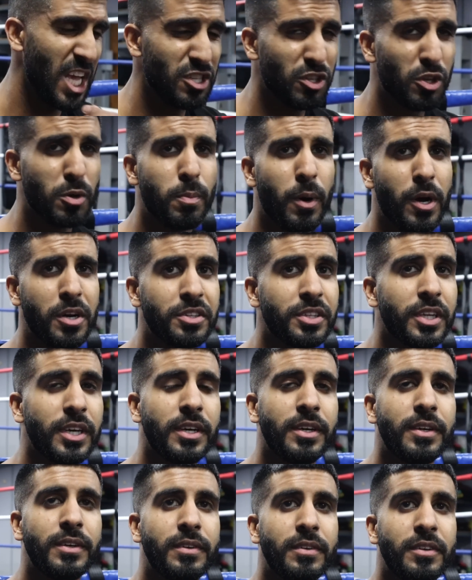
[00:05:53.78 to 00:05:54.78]
He's a good boxer.
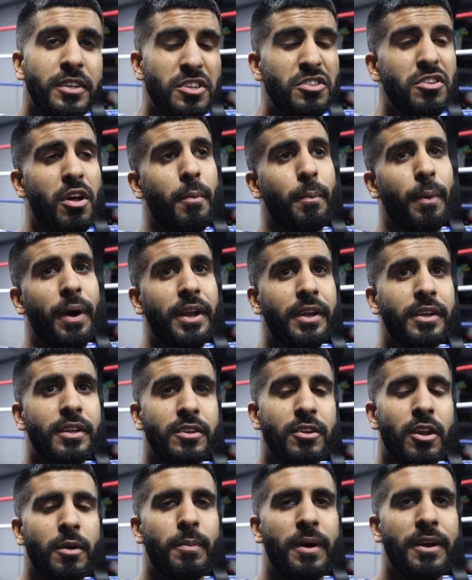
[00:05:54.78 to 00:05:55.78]
He's not bad.
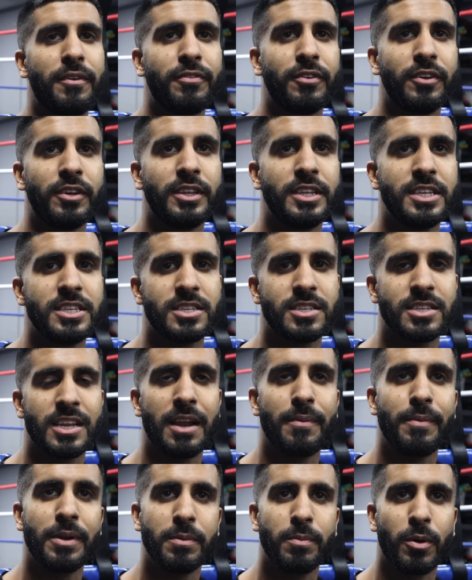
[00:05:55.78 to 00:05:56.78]
He's not bad for this
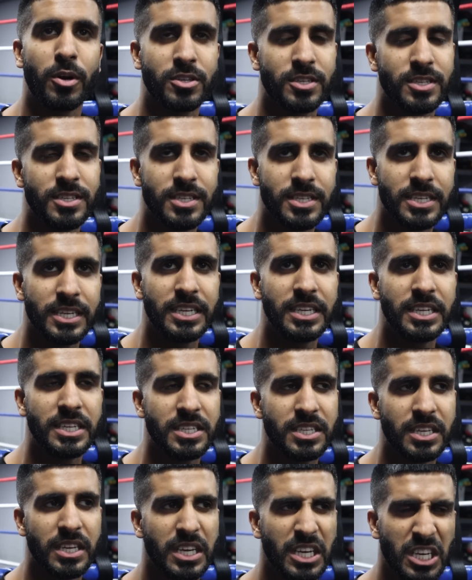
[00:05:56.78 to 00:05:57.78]
celebrity boxing scene.
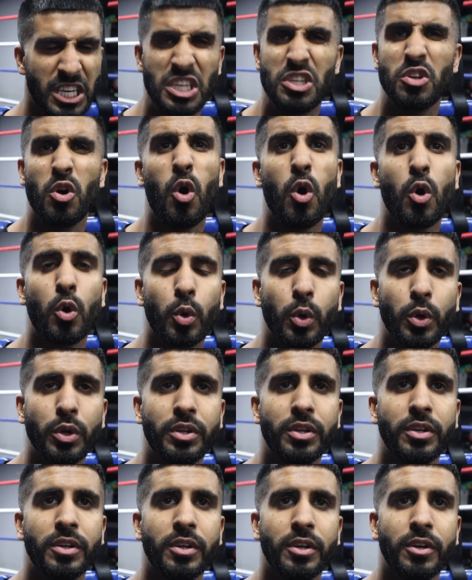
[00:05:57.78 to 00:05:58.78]
He's
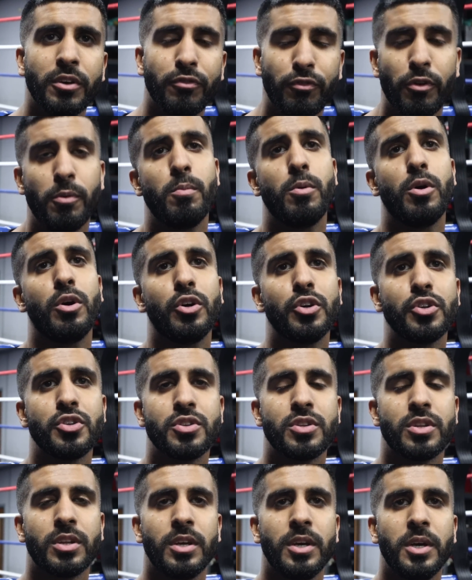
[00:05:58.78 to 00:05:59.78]
awkward for
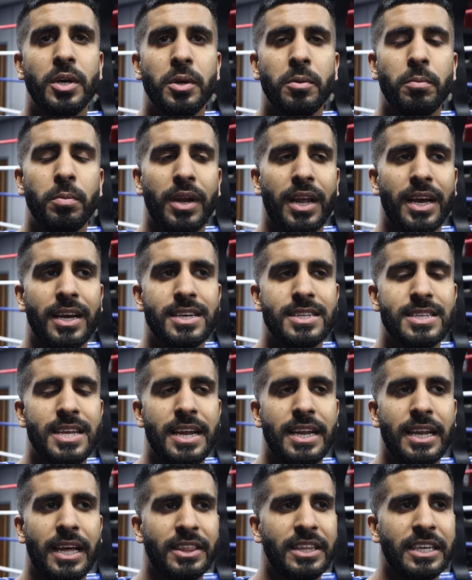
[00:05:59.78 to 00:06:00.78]
most. But like I
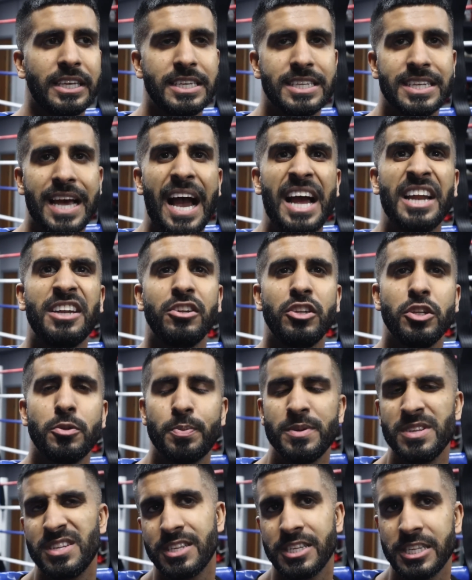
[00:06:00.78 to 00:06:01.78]
said, I think his idol is
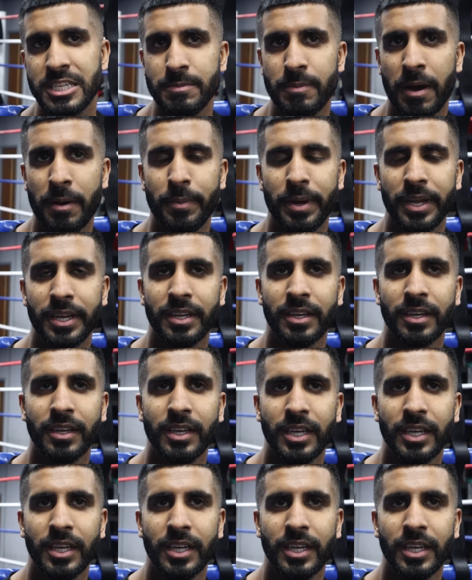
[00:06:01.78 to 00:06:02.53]
Prince Naseem Hamed.